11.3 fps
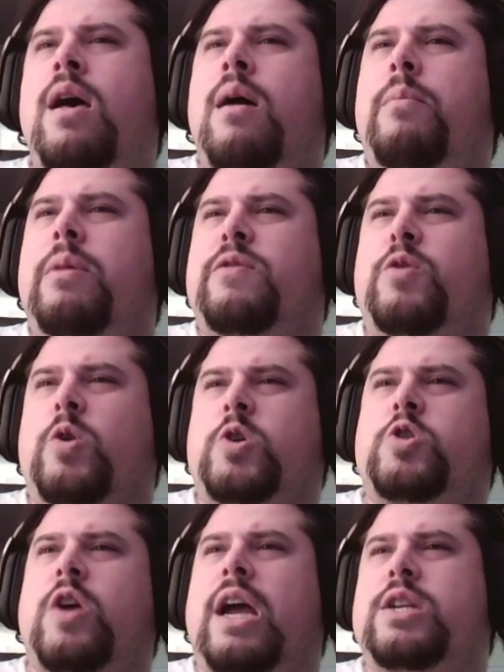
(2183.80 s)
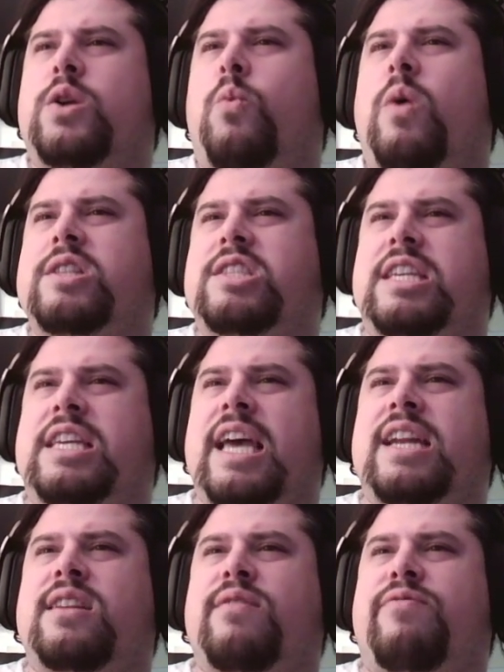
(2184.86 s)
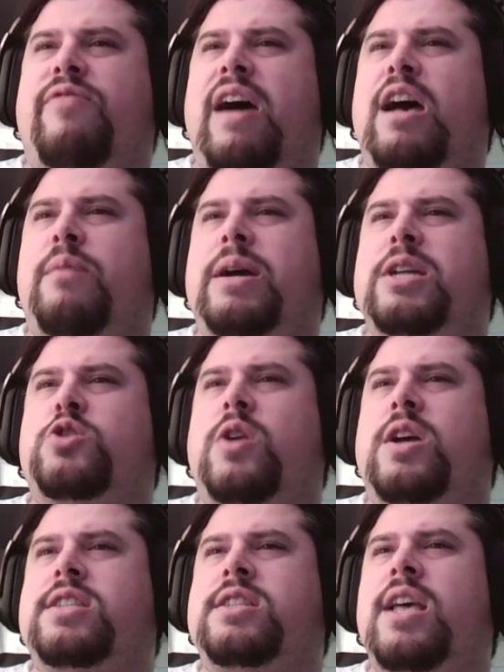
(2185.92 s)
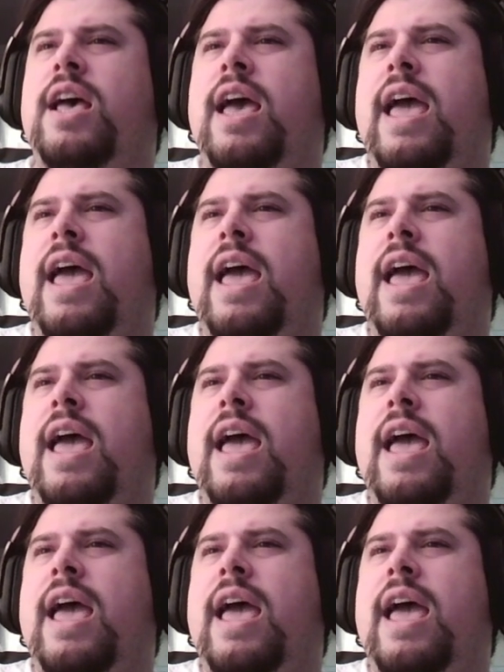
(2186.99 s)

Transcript: But if you are trying to once again defile my trust